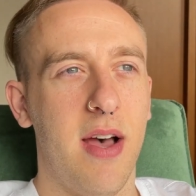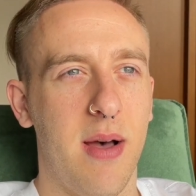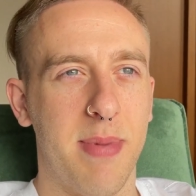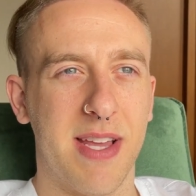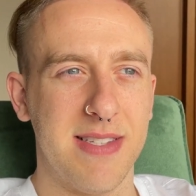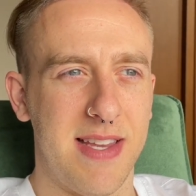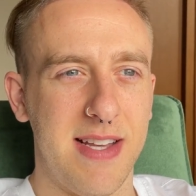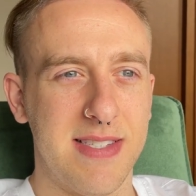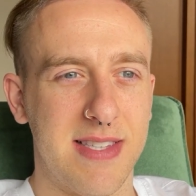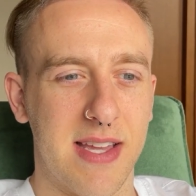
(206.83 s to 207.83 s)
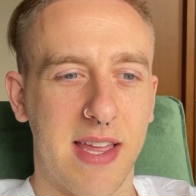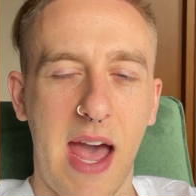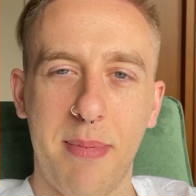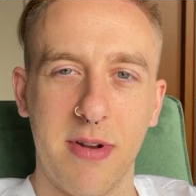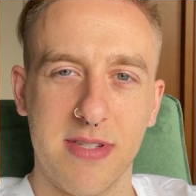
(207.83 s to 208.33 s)
because it is the
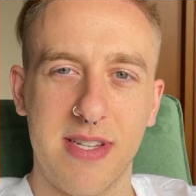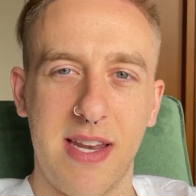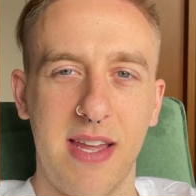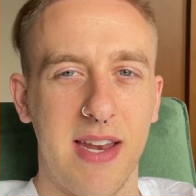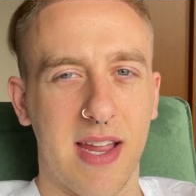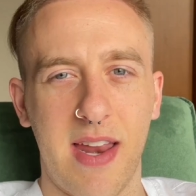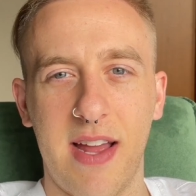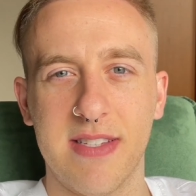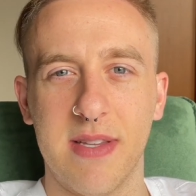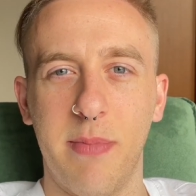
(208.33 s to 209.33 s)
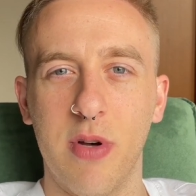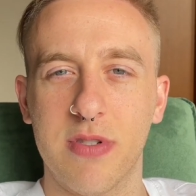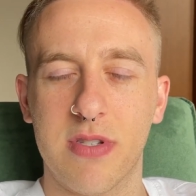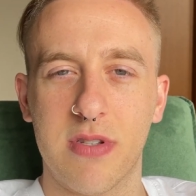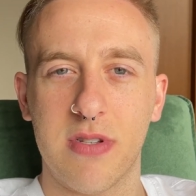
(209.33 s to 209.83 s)
capital city and it kind of has the
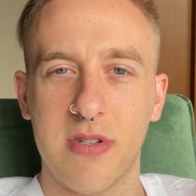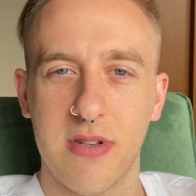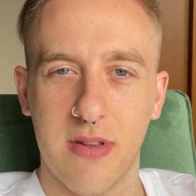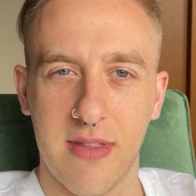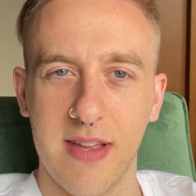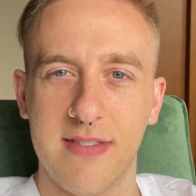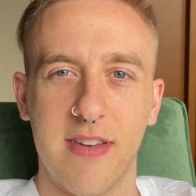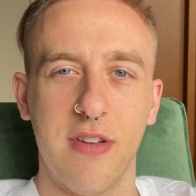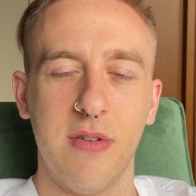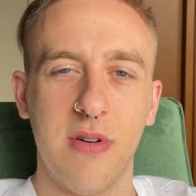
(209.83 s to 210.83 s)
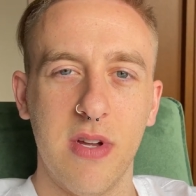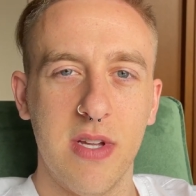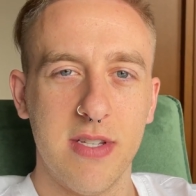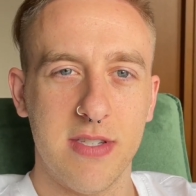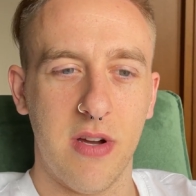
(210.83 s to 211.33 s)
most things to do.
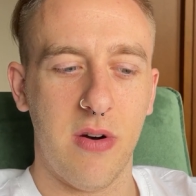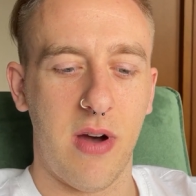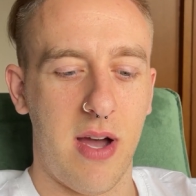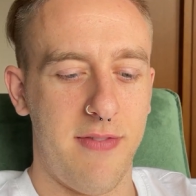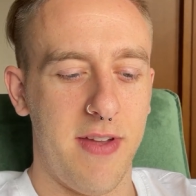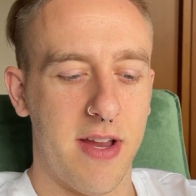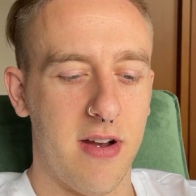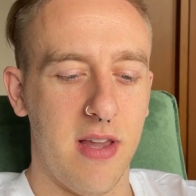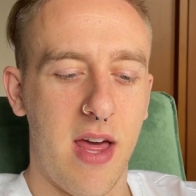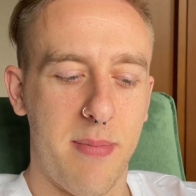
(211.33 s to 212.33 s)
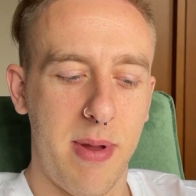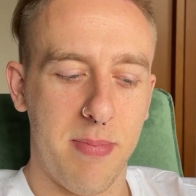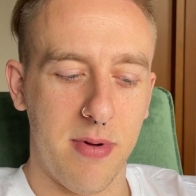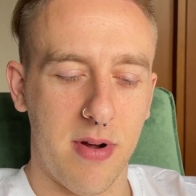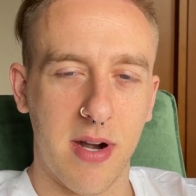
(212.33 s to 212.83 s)
So I figure a lot of
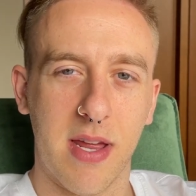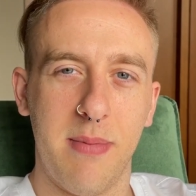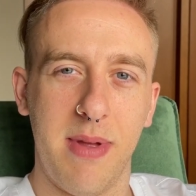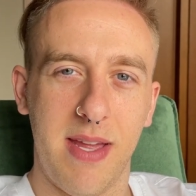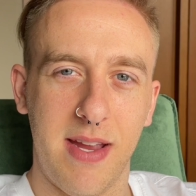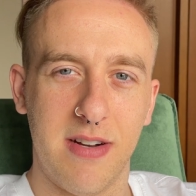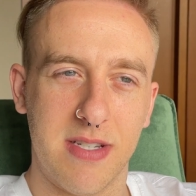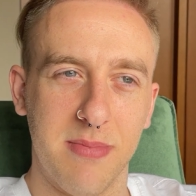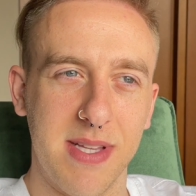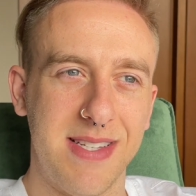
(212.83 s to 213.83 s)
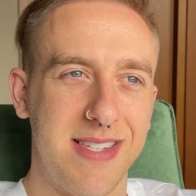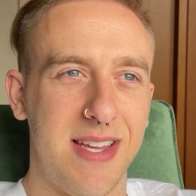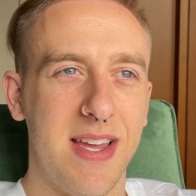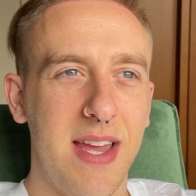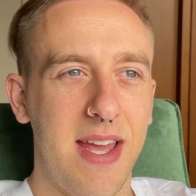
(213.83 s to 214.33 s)
people are going to be here in
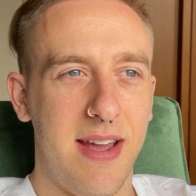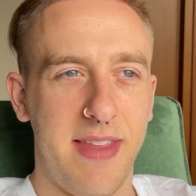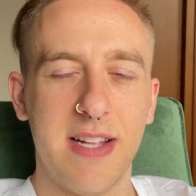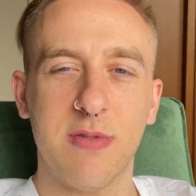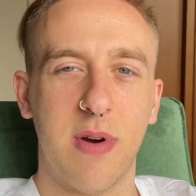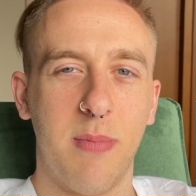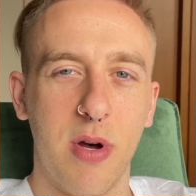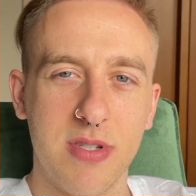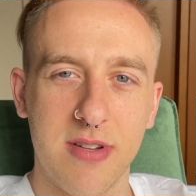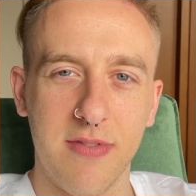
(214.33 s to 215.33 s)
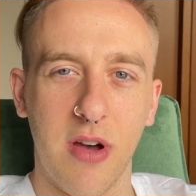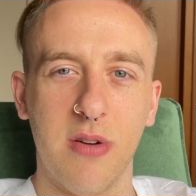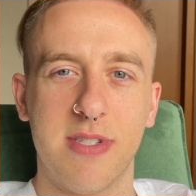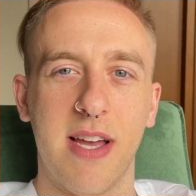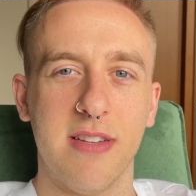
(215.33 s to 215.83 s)
Tbilisi, and that's where most of the
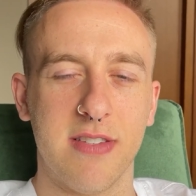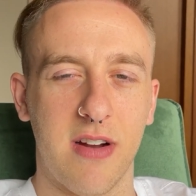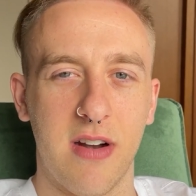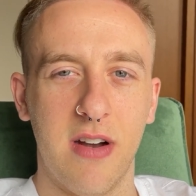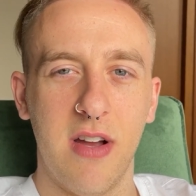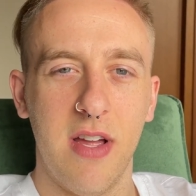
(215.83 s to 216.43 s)
hotels are.